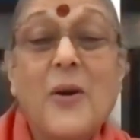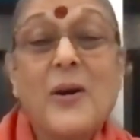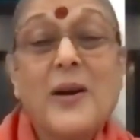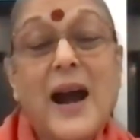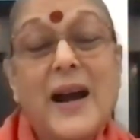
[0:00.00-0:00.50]

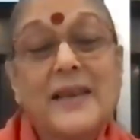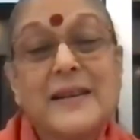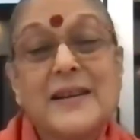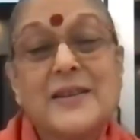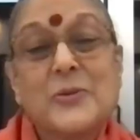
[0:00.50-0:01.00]
or
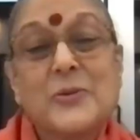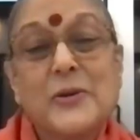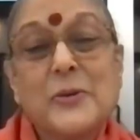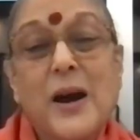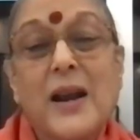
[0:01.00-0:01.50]
either it's
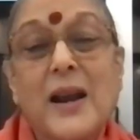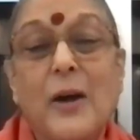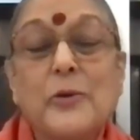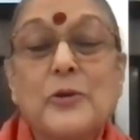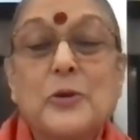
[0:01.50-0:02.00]
going to
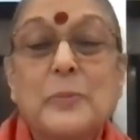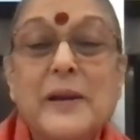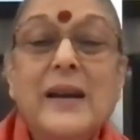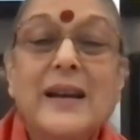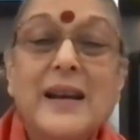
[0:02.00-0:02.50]
allow you to
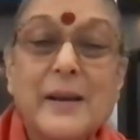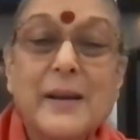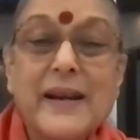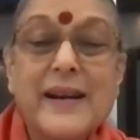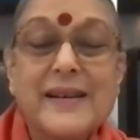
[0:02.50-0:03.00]
be
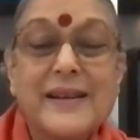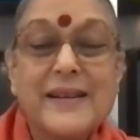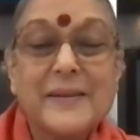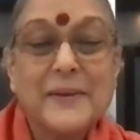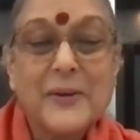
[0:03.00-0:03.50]

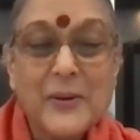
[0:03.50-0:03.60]
liberated.